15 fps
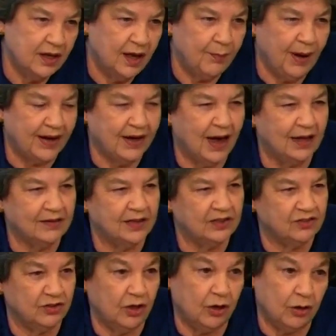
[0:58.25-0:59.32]
my
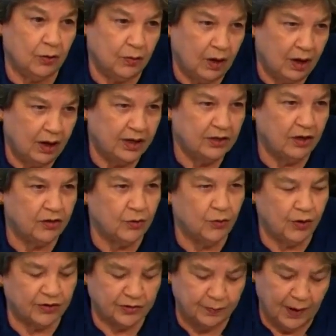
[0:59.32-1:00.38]
colleagues know, in other
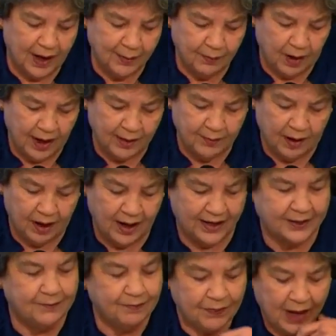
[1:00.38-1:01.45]
words, my,
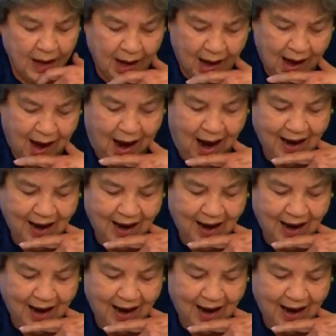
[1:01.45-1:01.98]
I